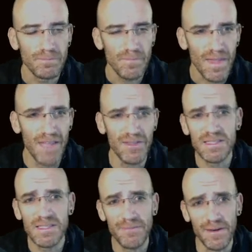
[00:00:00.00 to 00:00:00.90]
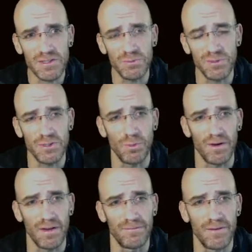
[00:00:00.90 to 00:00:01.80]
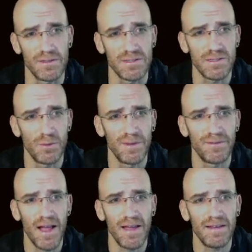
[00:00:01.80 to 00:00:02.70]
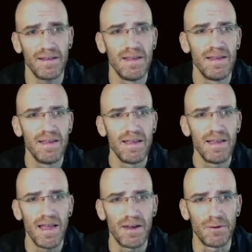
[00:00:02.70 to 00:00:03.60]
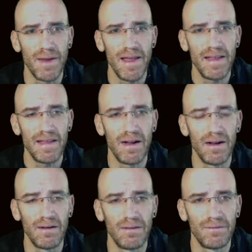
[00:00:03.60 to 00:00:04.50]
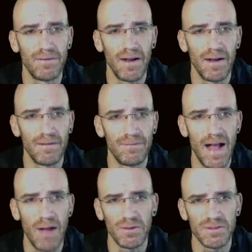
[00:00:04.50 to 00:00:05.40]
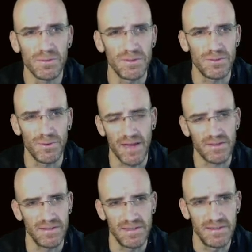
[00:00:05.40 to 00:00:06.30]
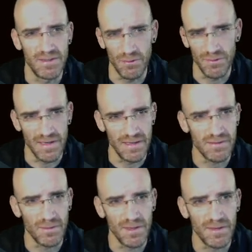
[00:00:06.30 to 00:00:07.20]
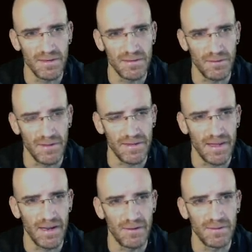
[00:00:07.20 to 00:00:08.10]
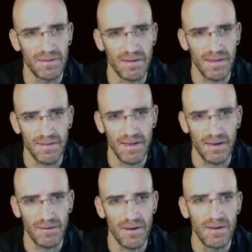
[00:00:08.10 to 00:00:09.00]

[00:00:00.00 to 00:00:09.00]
And this is the function we should work on first. So we've got an array of vowels, which we actually don't need. So I'm going to delete that out, get that out of there.